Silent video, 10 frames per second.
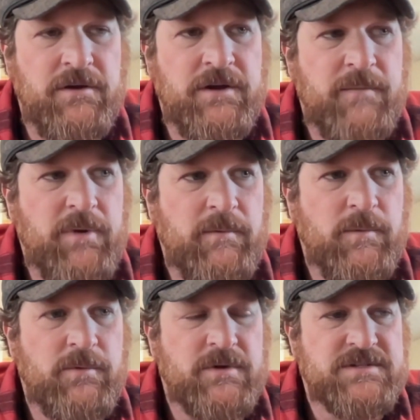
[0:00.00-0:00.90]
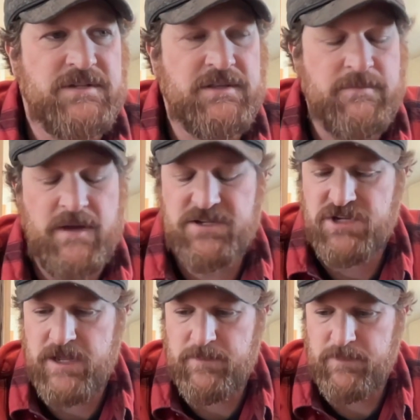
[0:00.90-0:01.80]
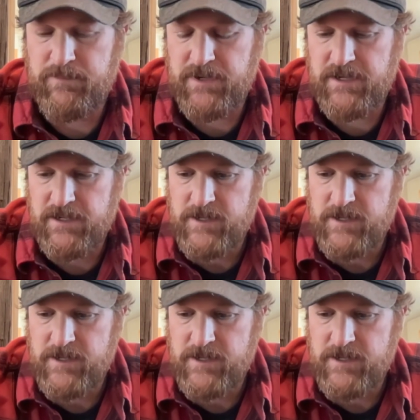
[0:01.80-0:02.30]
and I probably wasn't in the best shape, but